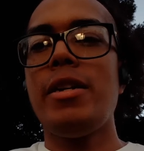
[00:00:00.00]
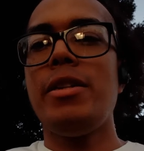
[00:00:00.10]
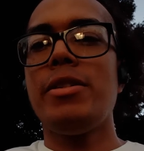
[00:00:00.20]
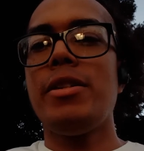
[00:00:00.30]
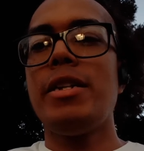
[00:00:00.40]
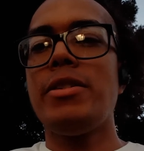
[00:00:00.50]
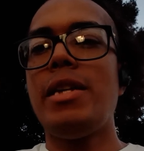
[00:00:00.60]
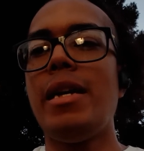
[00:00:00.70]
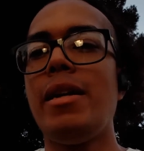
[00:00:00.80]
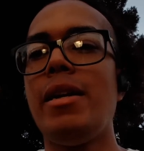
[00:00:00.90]
today's
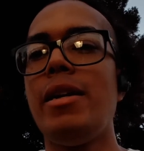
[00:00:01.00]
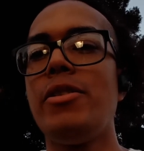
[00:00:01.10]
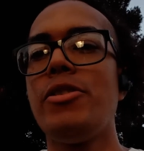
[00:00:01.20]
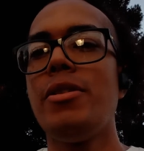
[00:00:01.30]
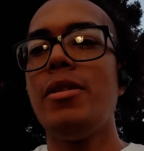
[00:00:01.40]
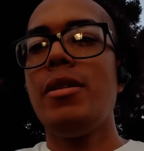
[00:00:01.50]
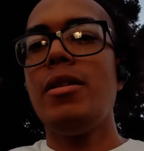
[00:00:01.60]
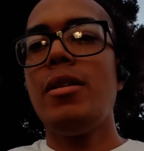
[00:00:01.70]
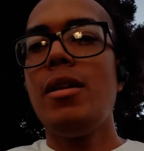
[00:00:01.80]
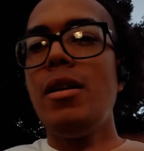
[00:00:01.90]
day and age,
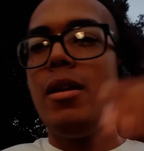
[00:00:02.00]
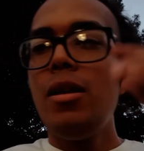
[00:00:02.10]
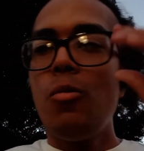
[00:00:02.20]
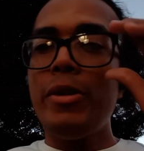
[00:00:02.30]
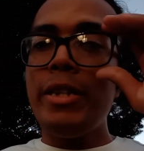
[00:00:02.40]
with